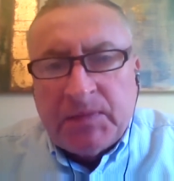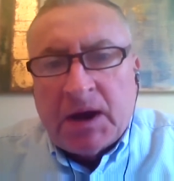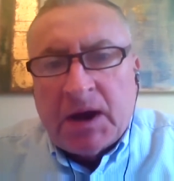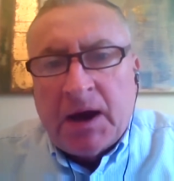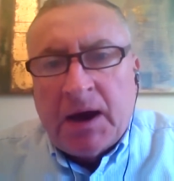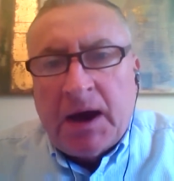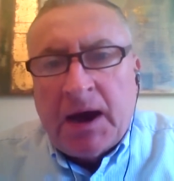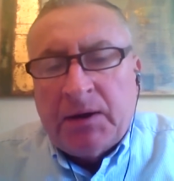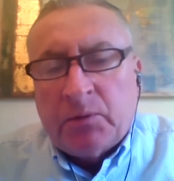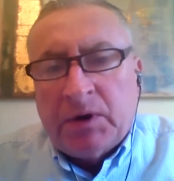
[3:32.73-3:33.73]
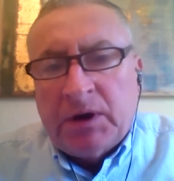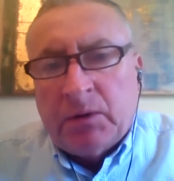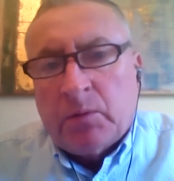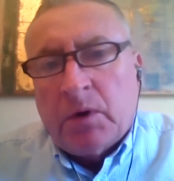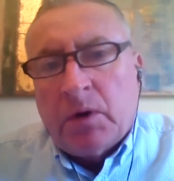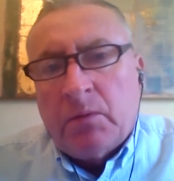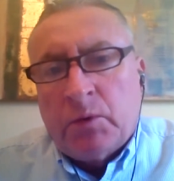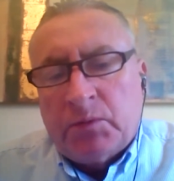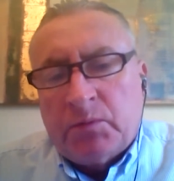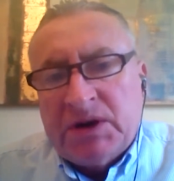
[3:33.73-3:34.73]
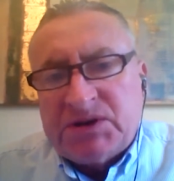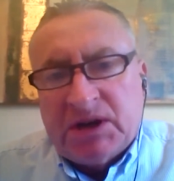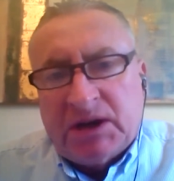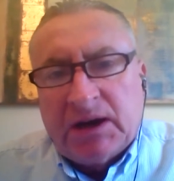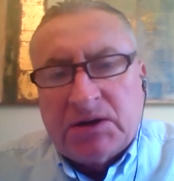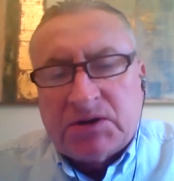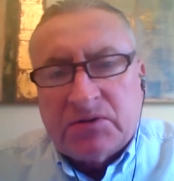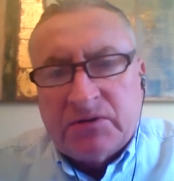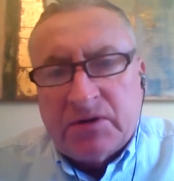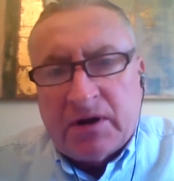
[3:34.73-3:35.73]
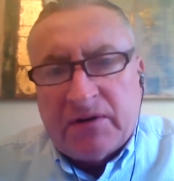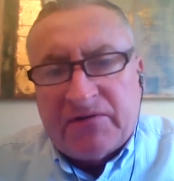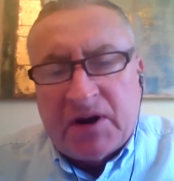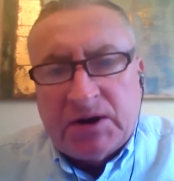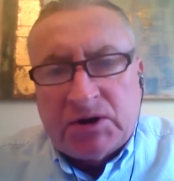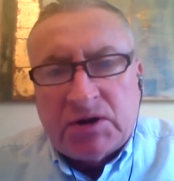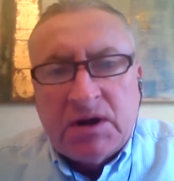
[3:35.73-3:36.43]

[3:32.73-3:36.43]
And we would be seeking to find